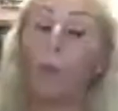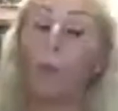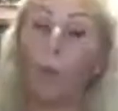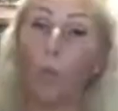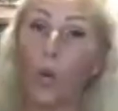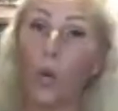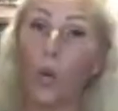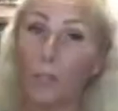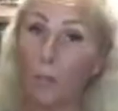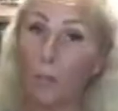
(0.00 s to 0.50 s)

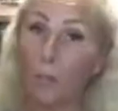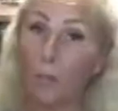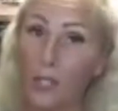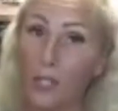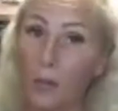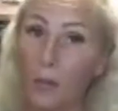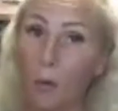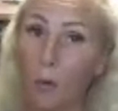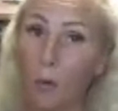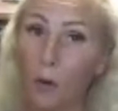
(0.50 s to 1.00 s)
But what's
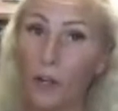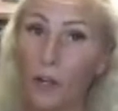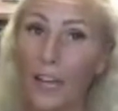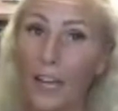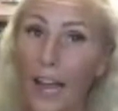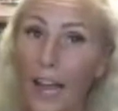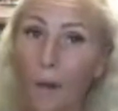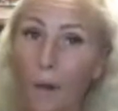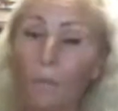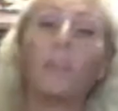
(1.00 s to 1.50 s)
most important
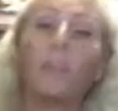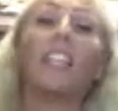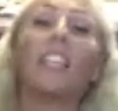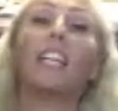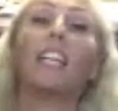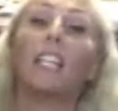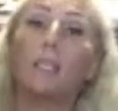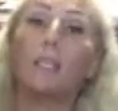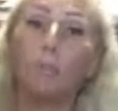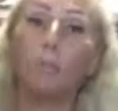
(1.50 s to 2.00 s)
now
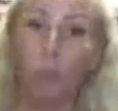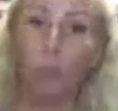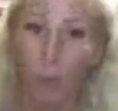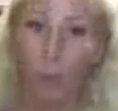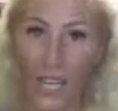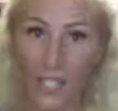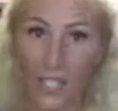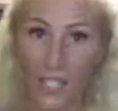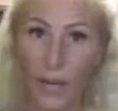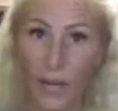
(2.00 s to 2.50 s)
is
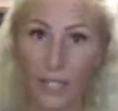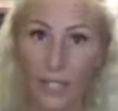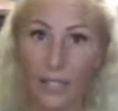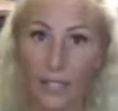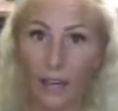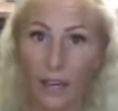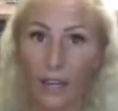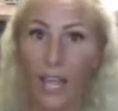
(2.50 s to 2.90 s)
prospecting.